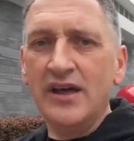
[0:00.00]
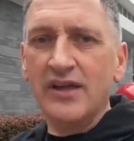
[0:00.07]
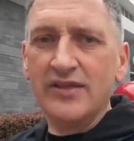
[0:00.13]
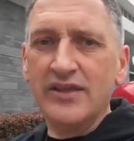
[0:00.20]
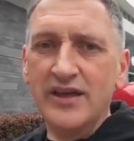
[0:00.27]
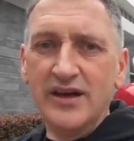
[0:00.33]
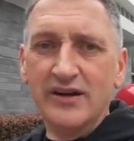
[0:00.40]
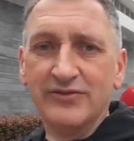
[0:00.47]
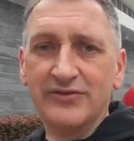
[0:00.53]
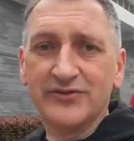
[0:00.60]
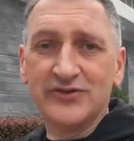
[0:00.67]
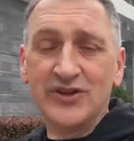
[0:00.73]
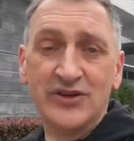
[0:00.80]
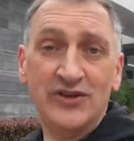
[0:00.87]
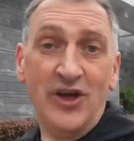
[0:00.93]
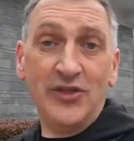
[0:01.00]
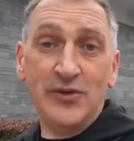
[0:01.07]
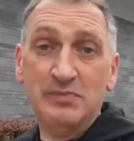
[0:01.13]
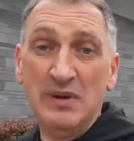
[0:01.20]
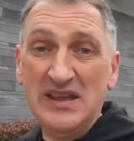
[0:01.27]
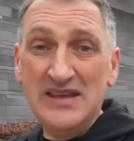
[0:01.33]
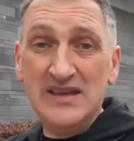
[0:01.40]
they have done nothing
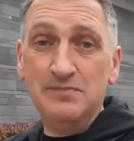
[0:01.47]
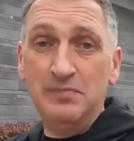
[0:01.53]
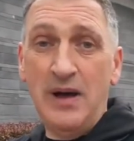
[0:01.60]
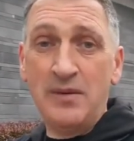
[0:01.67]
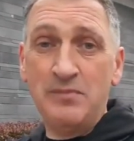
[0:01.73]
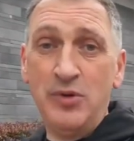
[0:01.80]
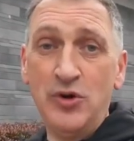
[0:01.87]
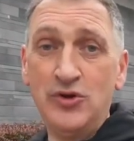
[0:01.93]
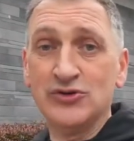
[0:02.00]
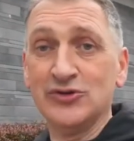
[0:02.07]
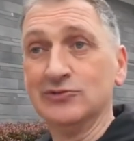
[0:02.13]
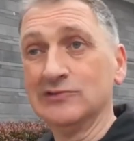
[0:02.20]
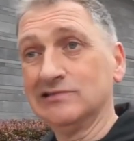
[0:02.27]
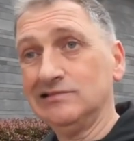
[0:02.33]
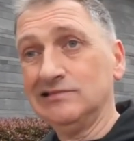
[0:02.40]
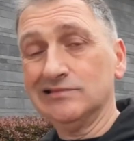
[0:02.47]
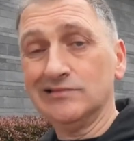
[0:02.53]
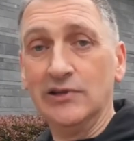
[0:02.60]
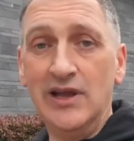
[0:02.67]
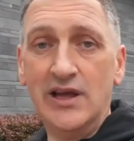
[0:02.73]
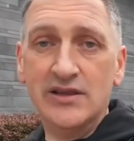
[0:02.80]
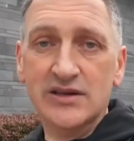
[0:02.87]
but eat bamboo, so
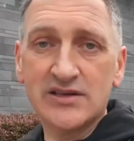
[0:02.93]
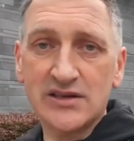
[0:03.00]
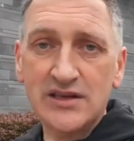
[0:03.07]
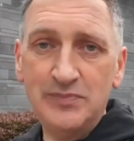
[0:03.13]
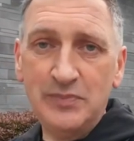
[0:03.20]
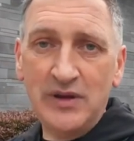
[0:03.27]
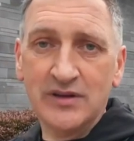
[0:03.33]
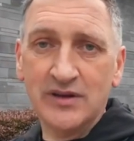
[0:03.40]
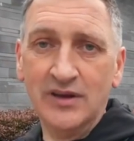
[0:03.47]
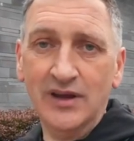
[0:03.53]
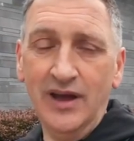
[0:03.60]
then they're sleeping,